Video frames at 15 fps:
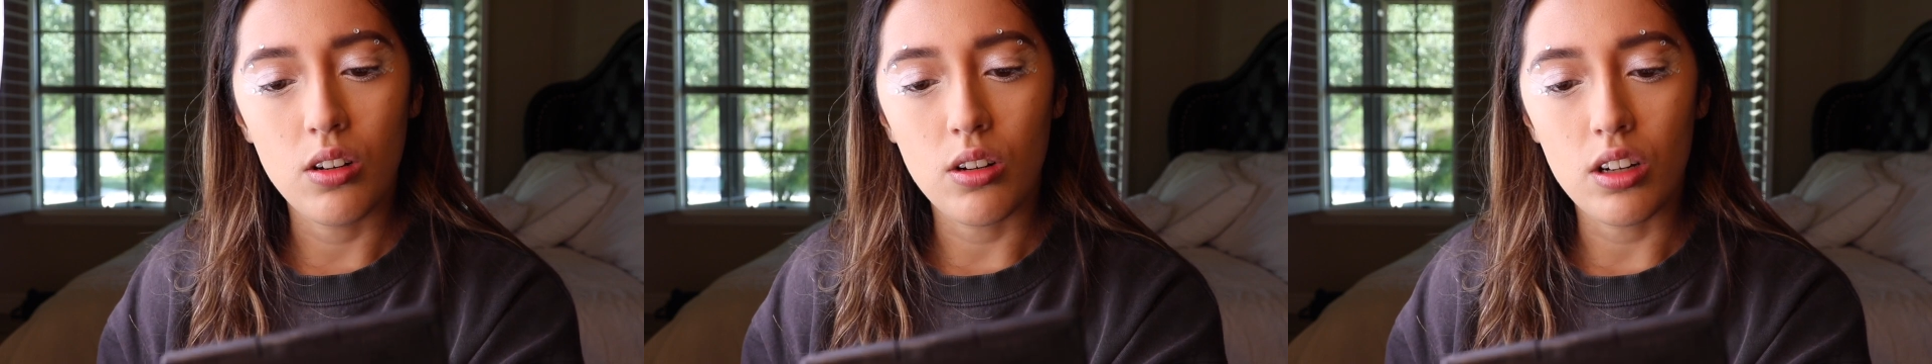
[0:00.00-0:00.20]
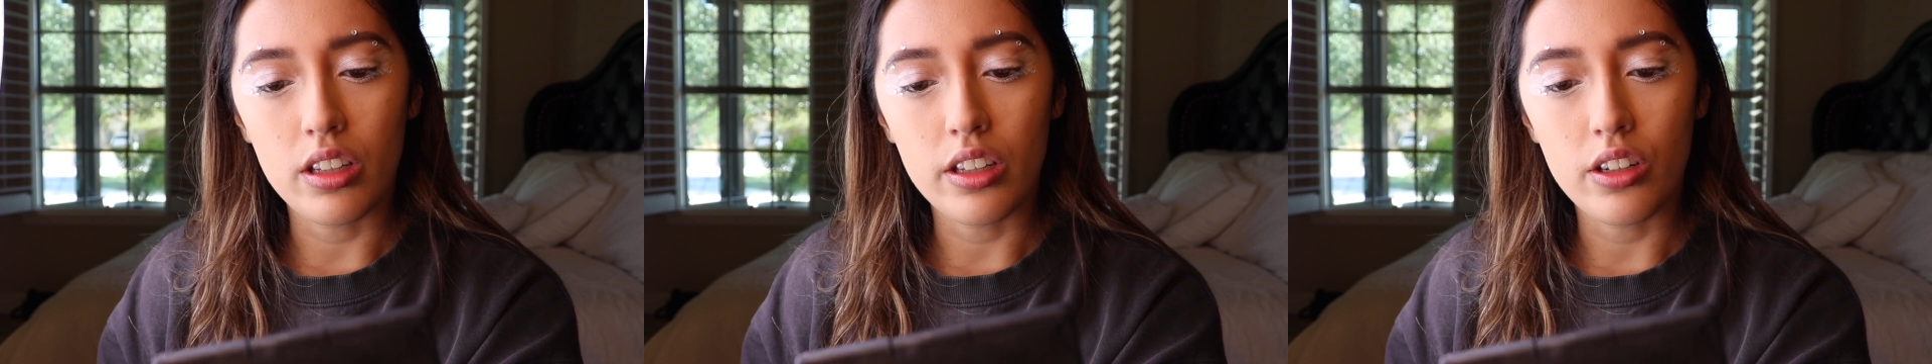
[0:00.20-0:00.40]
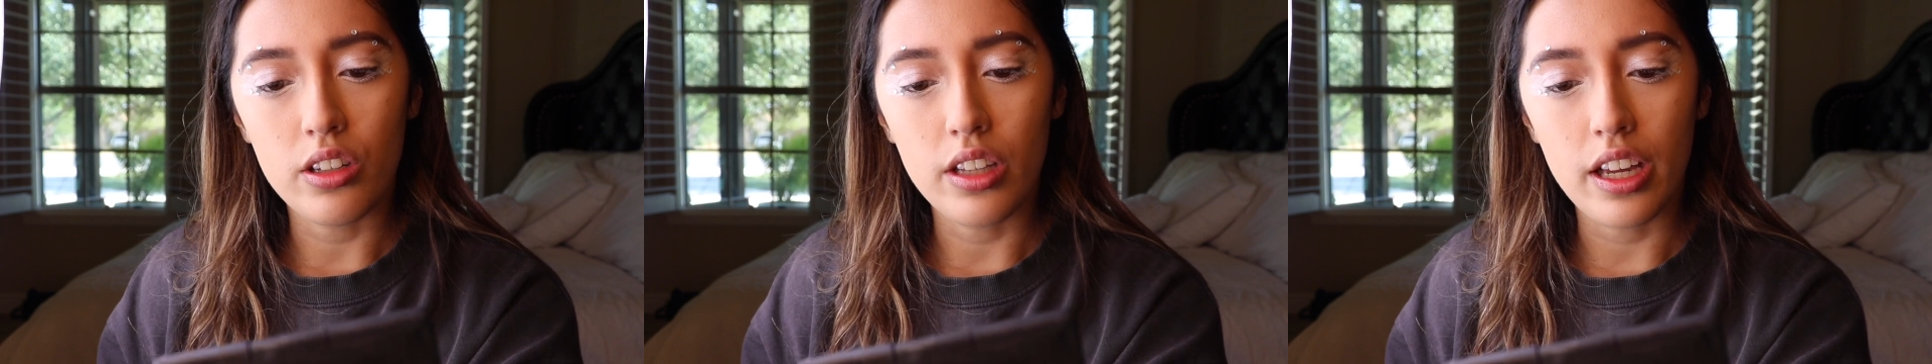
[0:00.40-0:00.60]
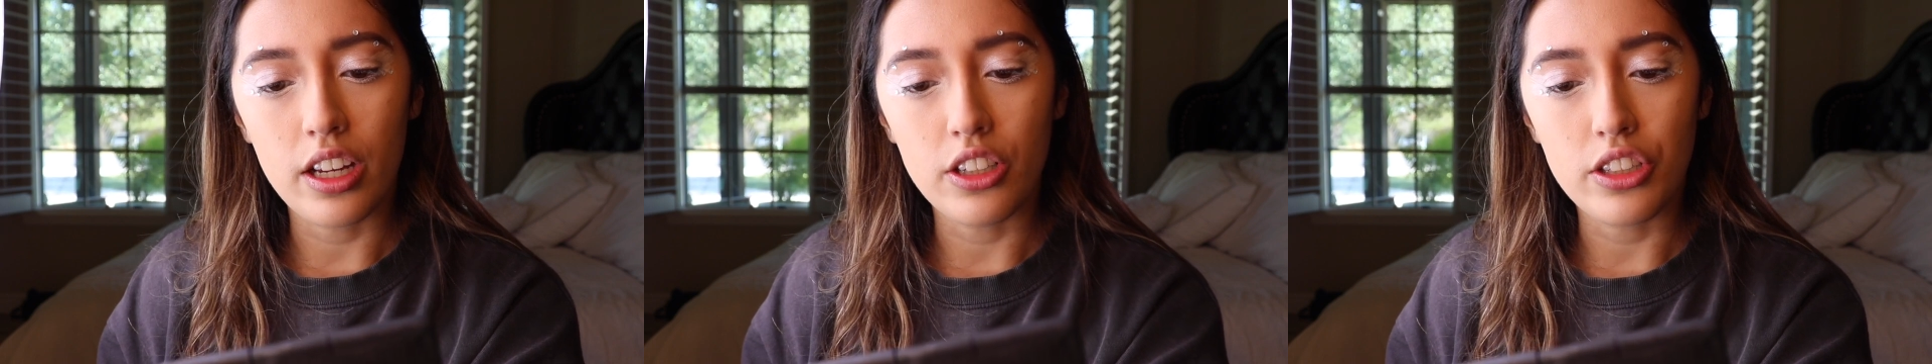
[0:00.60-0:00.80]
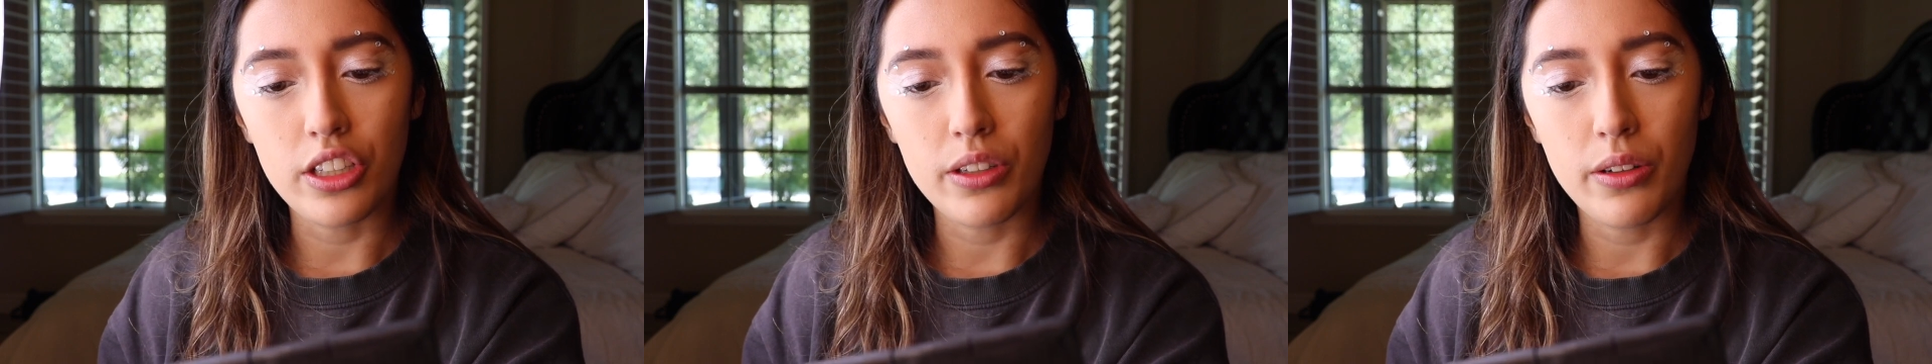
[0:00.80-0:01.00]
or a little
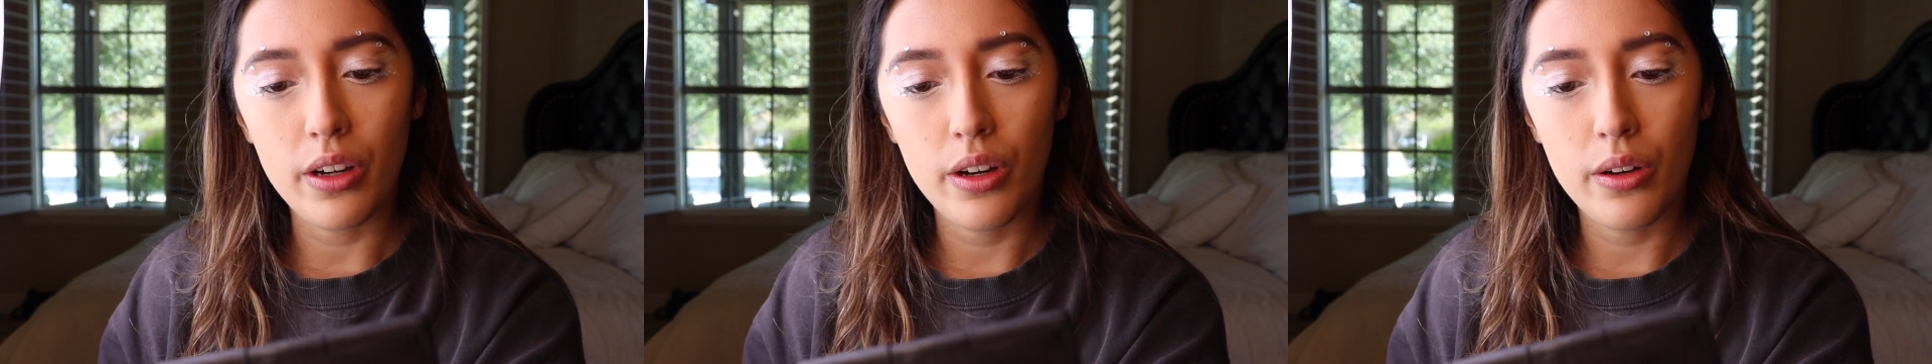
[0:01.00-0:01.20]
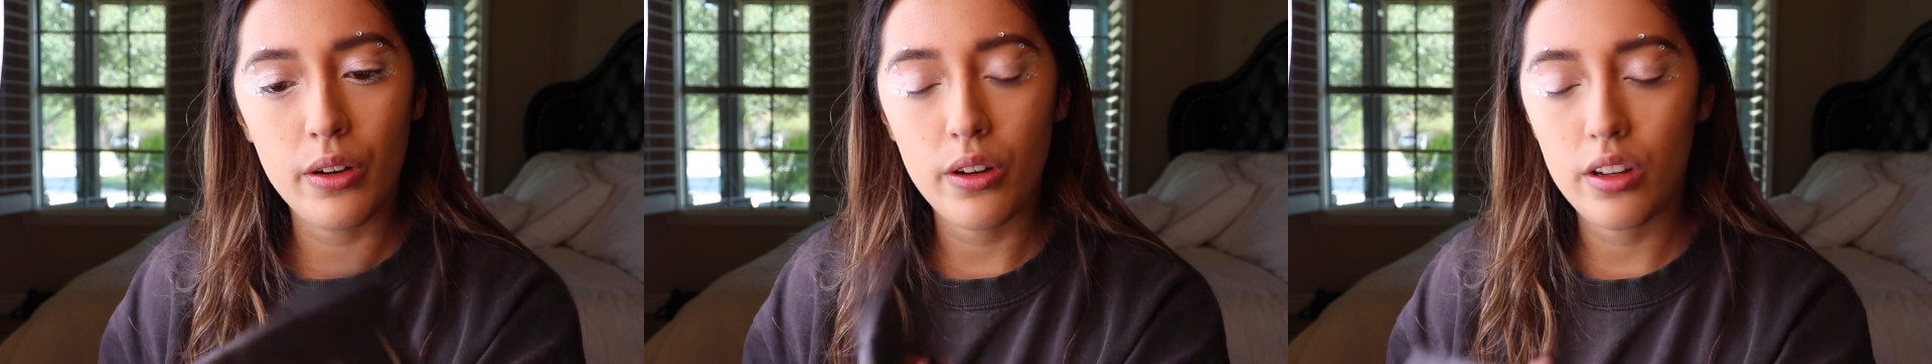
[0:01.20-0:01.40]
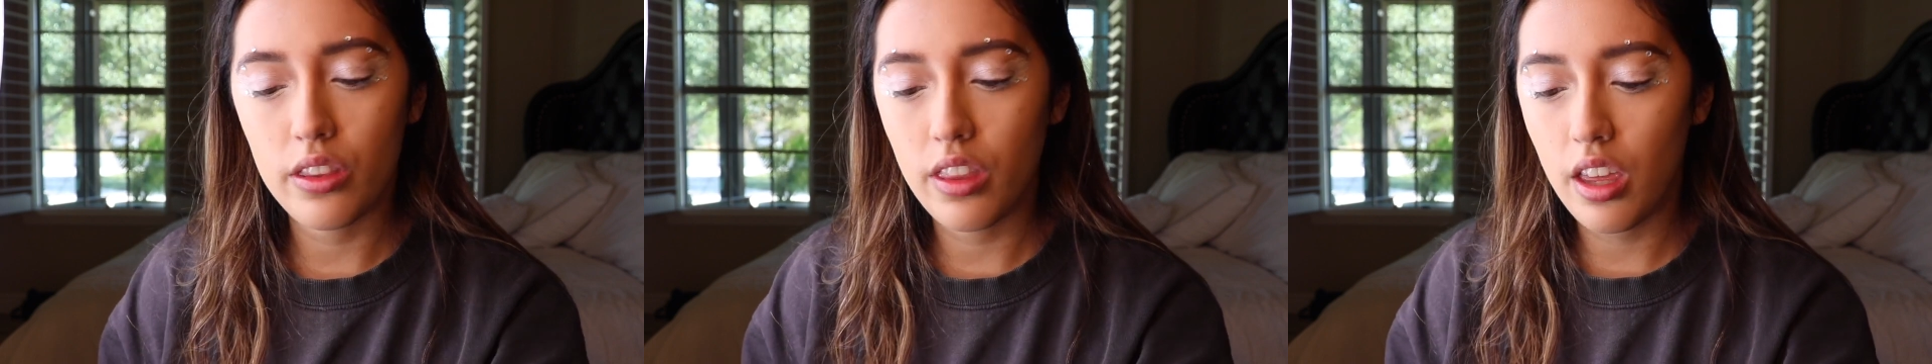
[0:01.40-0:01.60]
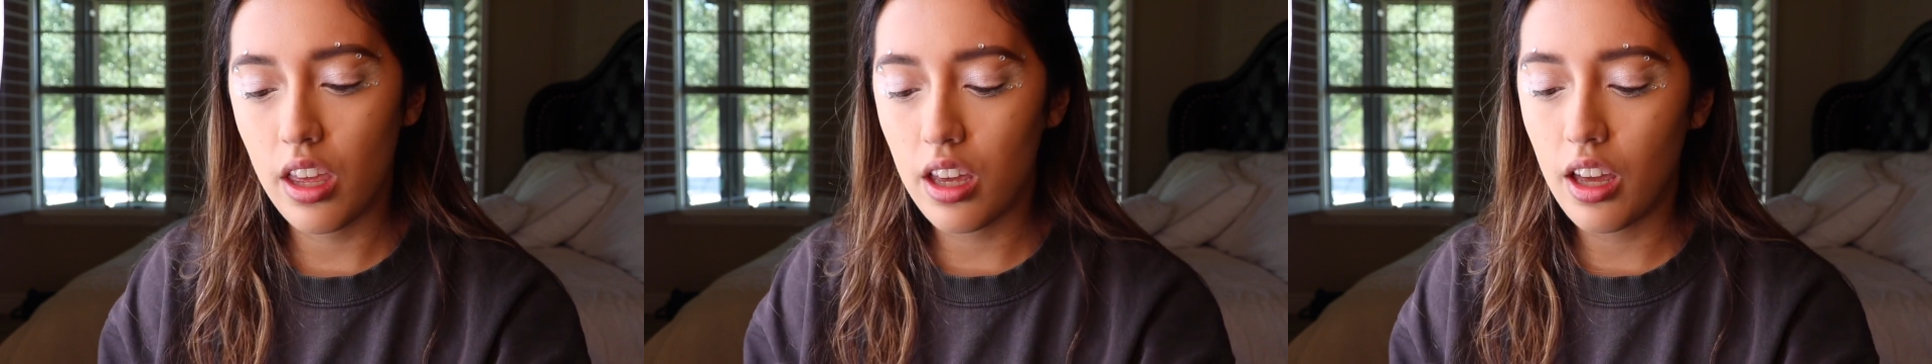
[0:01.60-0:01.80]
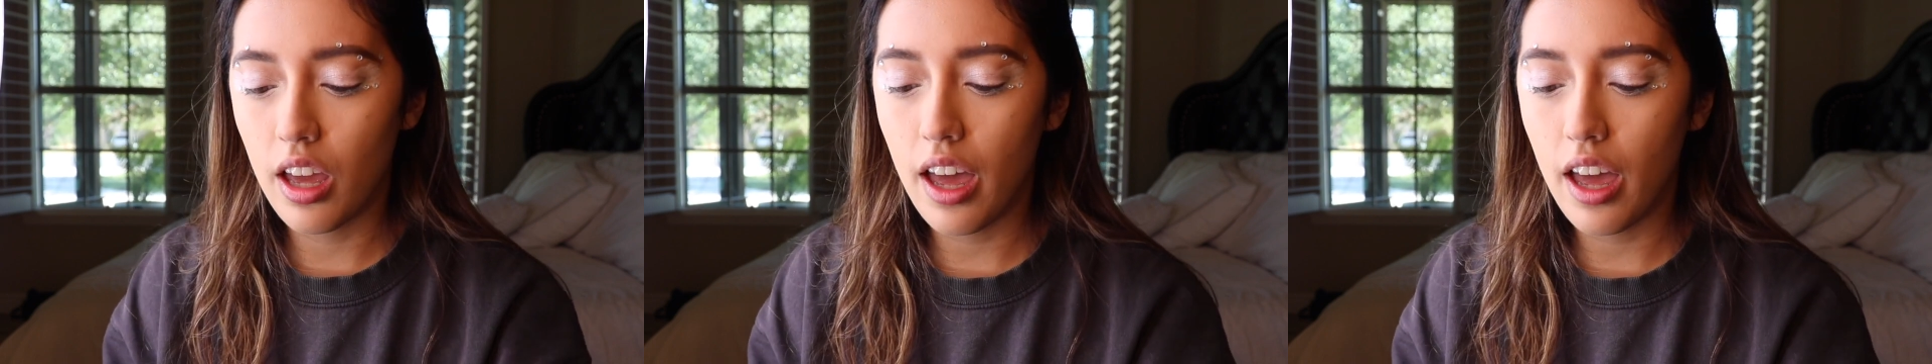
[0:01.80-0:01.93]
like duo thing